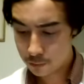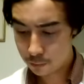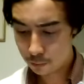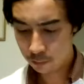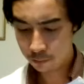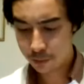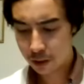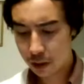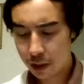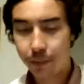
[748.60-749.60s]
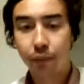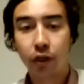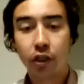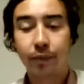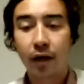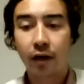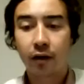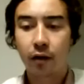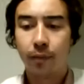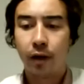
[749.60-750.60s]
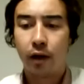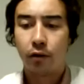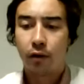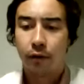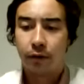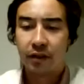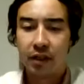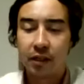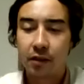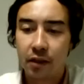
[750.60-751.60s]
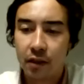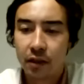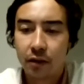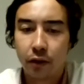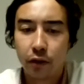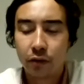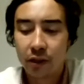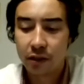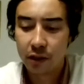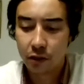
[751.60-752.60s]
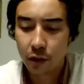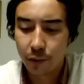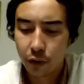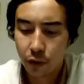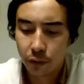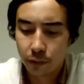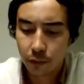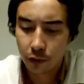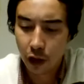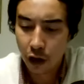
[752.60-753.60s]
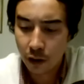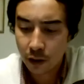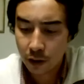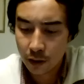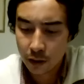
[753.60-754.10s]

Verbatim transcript: there's been a lot of pushback about the DC, the new DC criminal law.